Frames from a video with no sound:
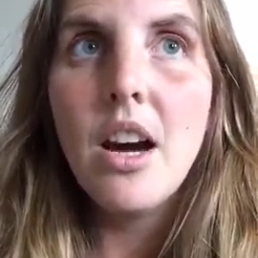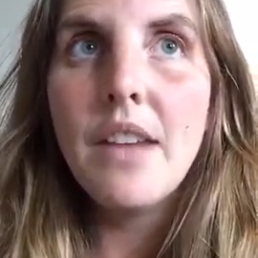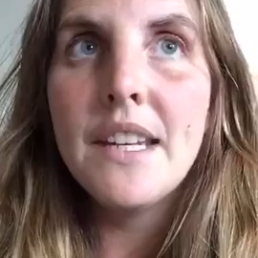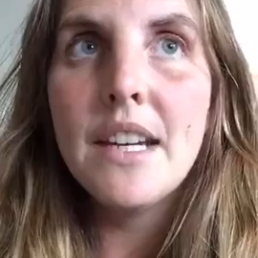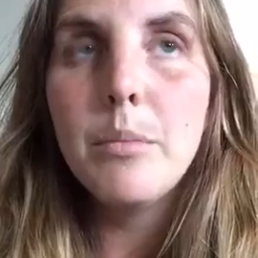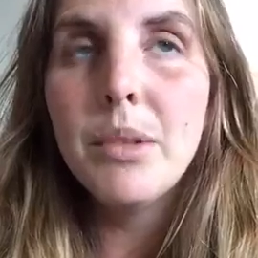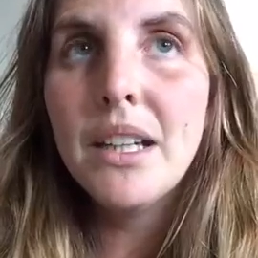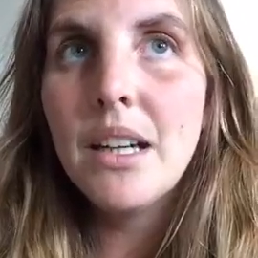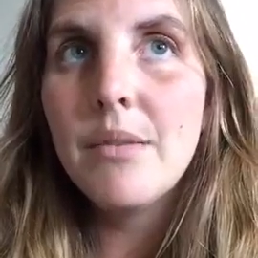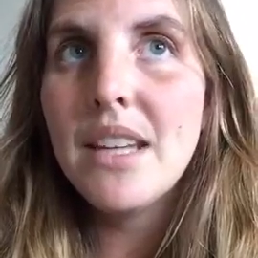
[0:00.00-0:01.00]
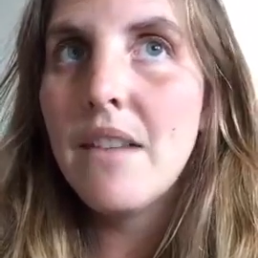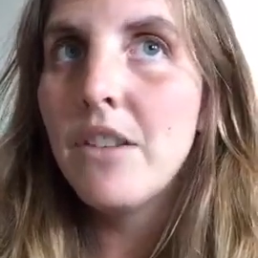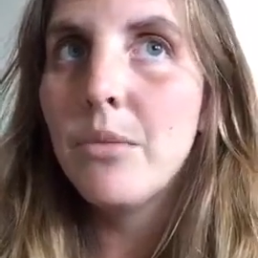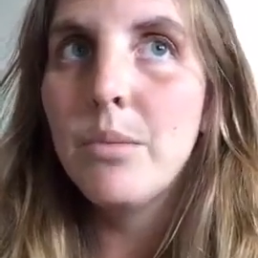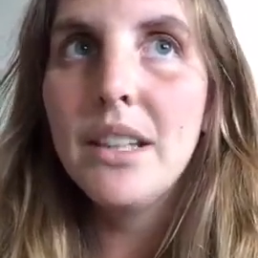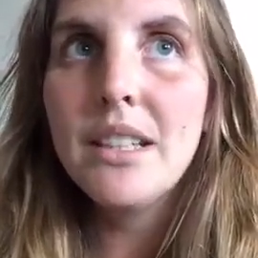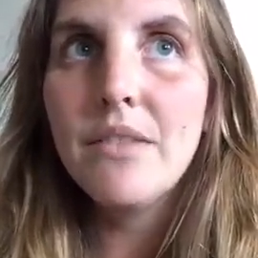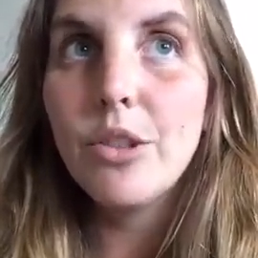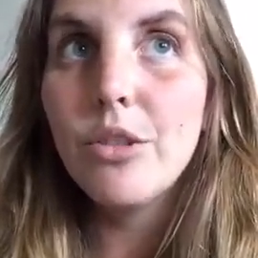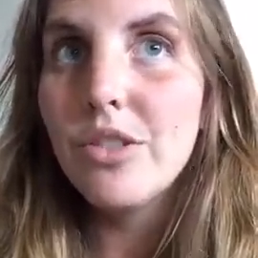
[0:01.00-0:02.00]
the airplane. I was having a really
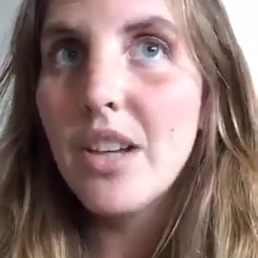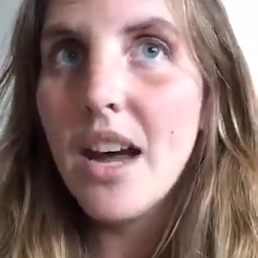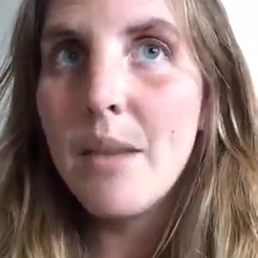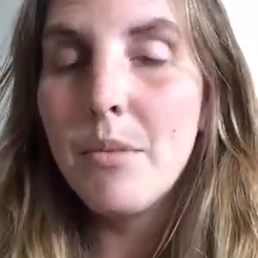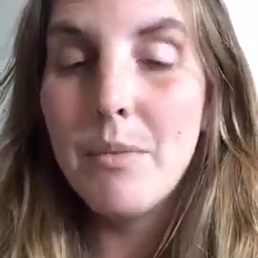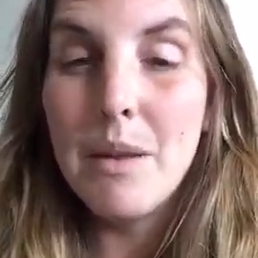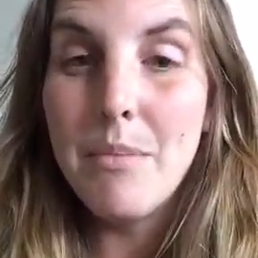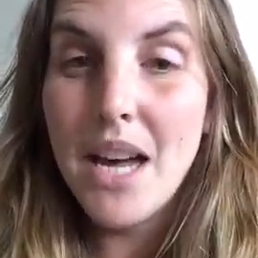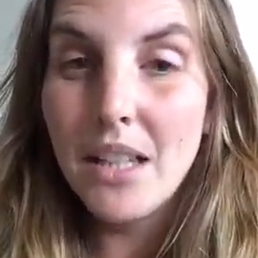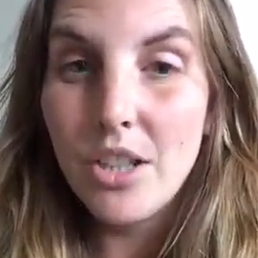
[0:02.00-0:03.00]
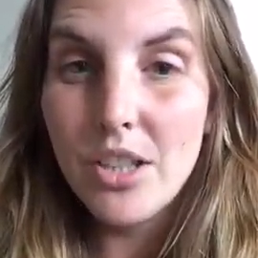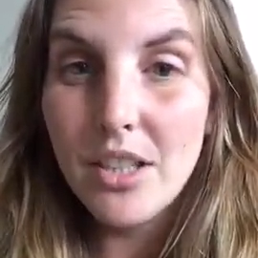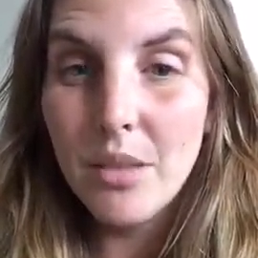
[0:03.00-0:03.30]
difficult time with my baggages,